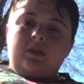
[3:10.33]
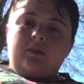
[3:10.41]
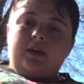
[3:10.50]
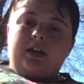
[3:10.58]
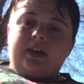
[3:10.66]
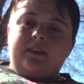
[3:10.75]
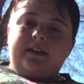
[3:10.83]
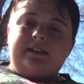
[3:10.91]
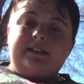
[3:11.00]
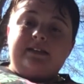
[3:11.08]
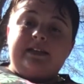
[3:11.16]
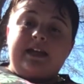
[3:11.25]
Put it in the
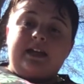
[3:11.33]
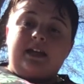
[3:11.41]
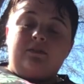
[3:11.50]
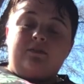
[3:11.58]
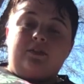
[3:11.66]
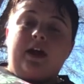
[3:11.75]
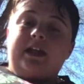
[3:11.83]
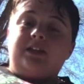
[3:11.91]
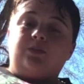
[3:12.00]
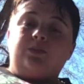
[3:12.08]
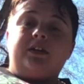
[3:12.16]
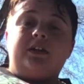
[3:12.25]
2nd fret. It's
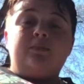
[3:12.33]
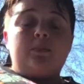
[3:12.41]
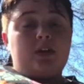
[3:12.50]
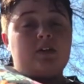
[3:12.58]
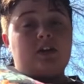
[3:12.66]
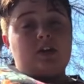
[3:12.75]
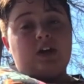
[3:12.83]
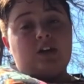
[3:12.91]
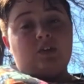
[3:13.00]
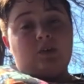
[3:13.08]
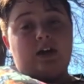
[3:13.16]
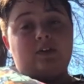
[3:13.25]
really important that you get in
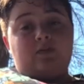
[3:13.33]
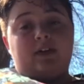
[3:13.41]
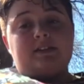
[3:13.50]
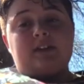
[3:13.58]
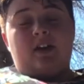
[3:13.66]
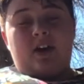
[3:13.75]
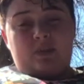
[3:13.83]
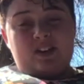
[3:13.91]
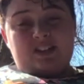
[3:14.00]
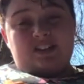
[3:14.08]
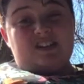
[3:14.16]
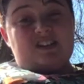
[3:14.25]
the right frets here, otherwise
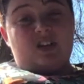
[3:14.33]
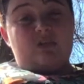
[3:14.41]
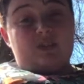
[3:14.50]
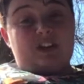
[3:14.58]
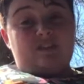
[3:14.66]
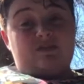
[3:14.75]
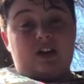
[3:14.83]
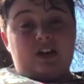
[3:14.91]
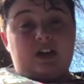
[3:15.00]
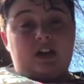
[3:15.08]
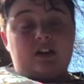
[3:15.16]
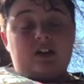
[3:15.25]
it's going to sound really
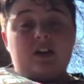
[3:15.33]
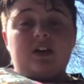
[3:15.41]
funky.